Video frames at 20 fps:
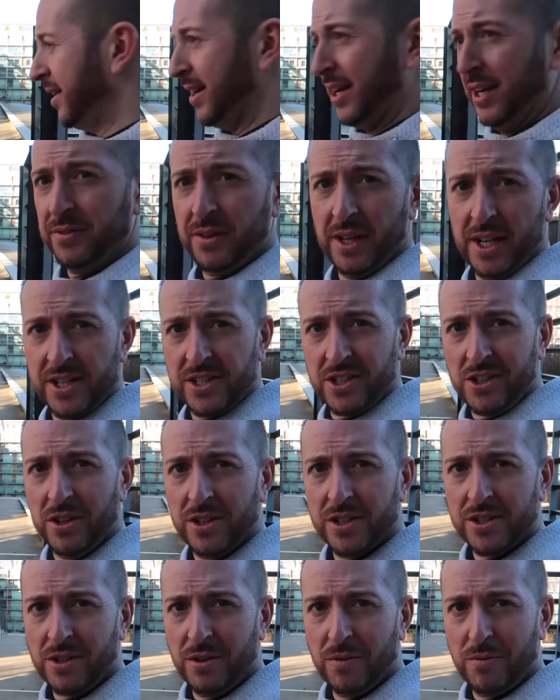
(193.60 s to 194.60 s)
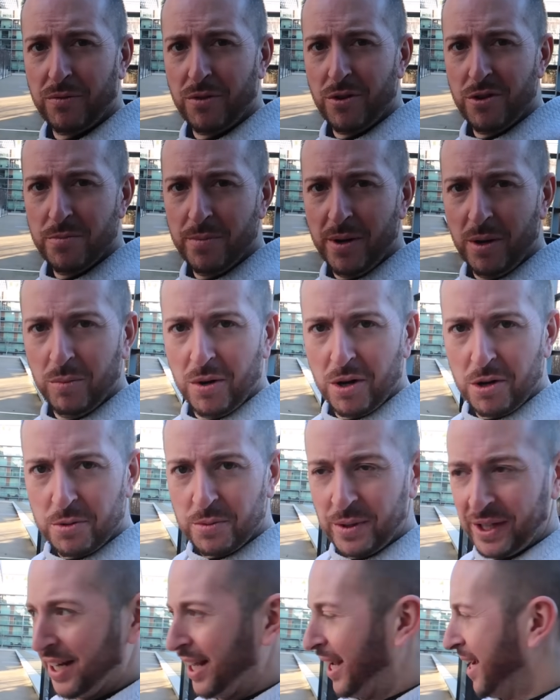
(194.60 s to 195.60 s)
after this guy's gone through, but I'm worried
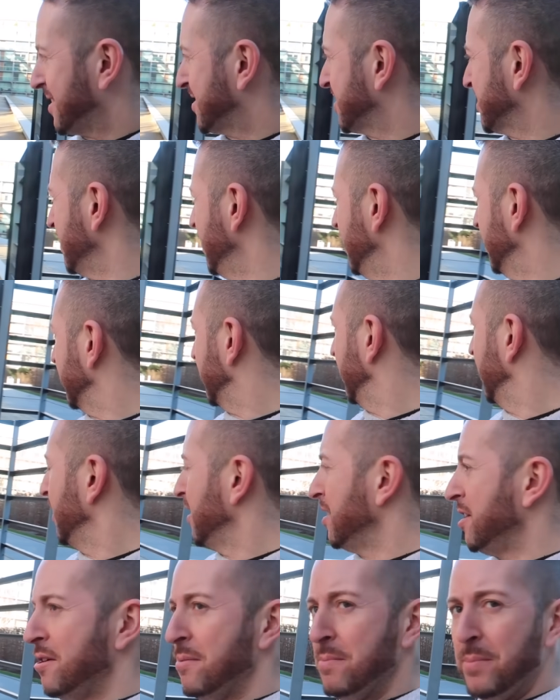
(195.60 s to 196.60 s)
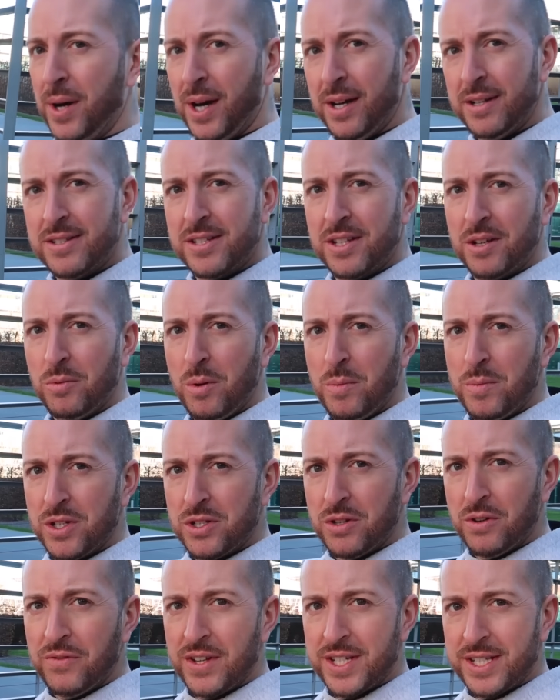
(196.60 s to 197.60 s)
we're going to get stuck. But when we
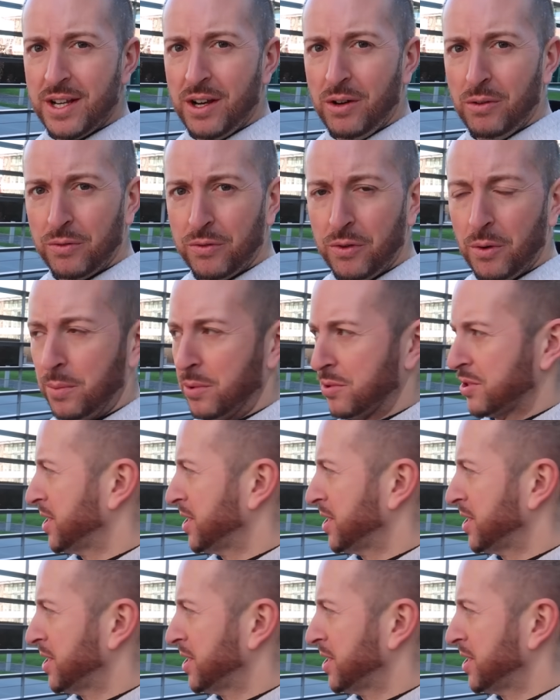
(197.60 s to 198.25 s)
do visit old football